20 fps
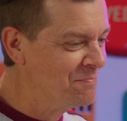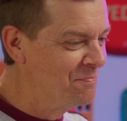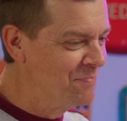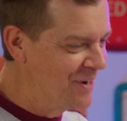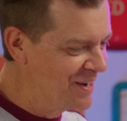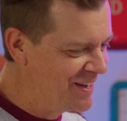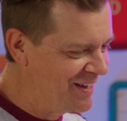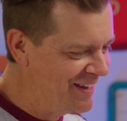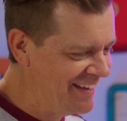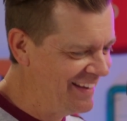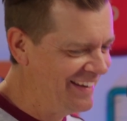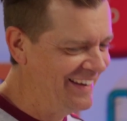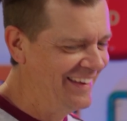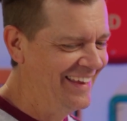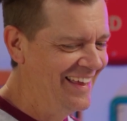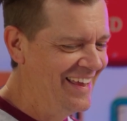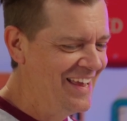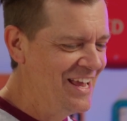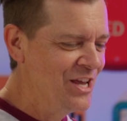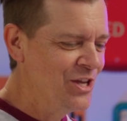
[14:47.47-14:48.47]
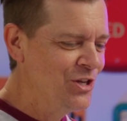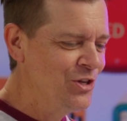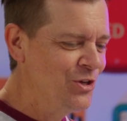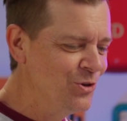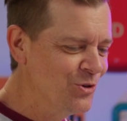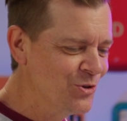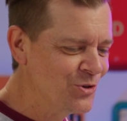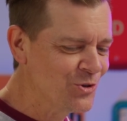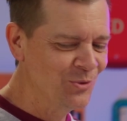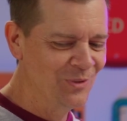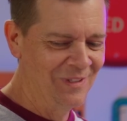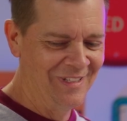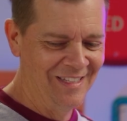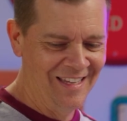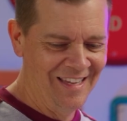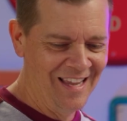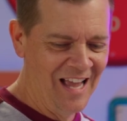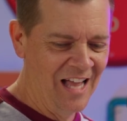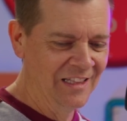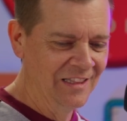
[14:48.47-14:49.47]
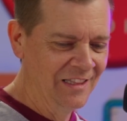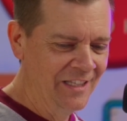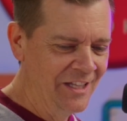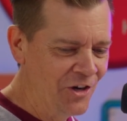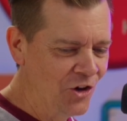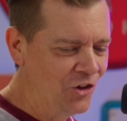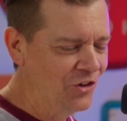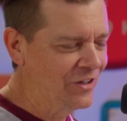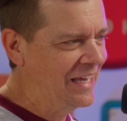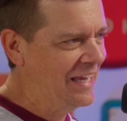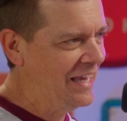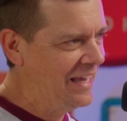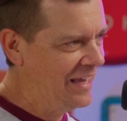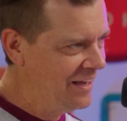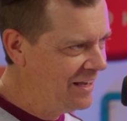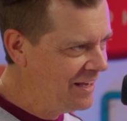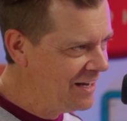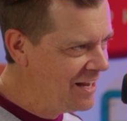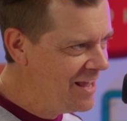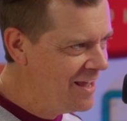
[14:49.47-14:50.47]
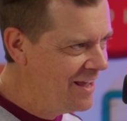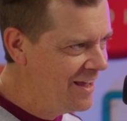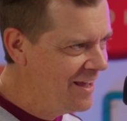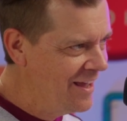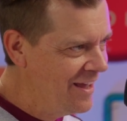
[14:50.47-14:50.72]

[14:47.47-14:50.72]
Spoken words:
but usually a little kid